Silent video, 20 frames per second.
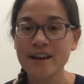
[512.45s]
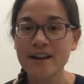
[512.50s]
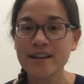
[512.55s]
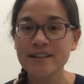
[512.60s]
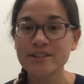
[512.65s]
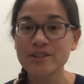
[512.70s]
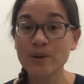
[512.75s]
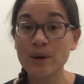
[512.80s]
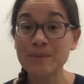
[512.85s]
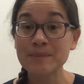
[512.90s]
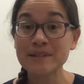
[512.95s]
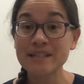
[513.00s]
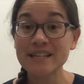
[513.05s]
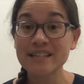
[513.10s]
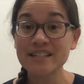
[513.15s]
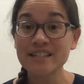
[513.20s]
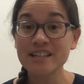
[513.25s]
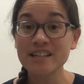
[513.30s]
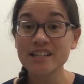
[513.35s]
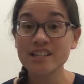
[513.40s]
So I'm
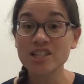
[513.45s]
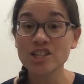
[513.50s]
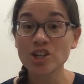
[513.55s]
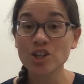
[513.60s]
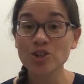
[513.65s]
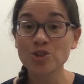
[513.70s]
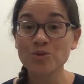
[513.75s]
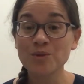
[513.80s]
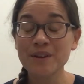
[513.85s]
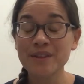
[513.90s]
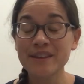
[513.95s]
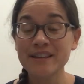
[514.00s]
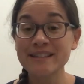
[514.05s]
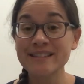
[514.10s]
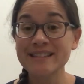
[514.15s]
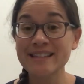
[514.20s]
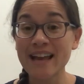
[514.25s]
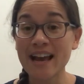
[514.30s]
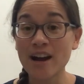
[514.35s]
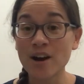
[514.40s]
teaching children the
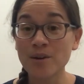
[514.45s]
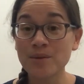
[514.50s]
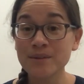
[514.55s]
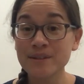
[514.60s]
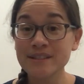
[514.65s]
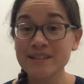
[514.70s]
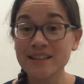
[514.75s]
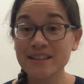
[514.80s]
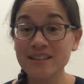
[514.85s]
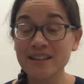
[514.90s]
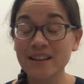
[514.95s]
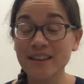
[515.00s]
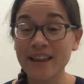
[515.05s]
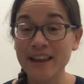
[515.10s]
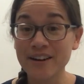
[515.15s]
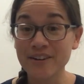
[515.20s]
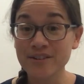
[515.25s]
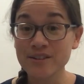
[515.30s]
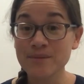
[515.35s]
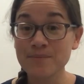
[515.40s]
sounds that the
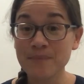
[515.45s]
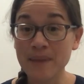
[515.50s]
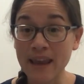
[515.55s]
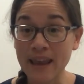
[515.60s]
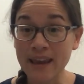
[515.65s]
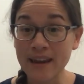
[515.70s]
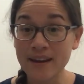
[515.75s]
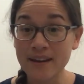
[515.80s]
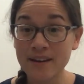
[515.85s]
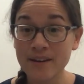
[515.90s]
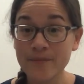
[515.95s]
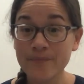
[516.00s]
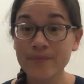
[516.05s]
letters make,